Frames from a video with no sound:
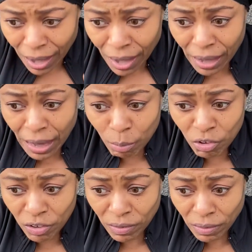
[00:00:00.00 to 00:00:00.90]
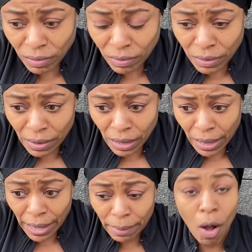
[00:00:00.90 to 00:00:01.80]
and I was just sitting there
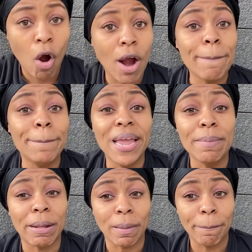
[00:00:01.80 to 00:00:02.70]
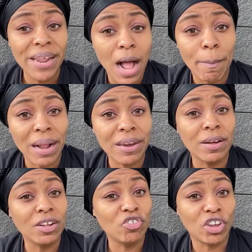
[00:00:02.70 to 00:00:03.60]
like heart beat, about to beat out my
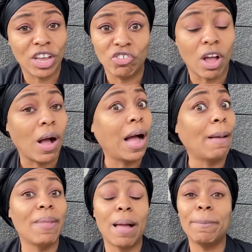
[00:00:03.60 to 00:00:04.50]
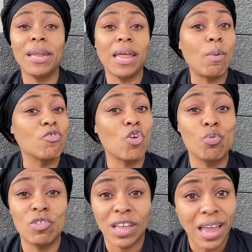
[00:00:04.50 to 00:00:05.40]
done chest, y'all. I'm not playing. I was so
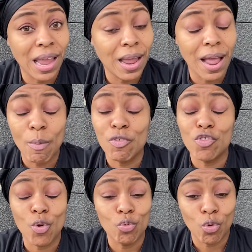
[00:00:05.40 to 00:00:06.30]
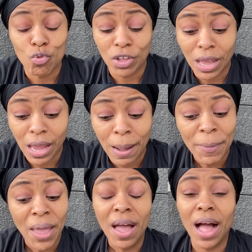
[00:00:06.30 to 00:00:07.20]
scared. I was so scared.
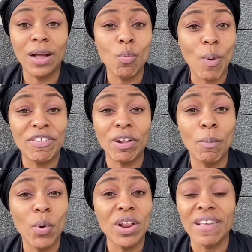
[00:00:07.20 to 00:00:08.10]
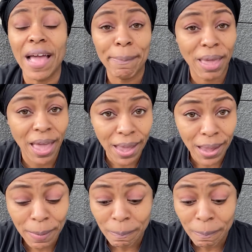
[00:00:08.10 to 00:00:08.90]
I couldn't wait till the morning time came.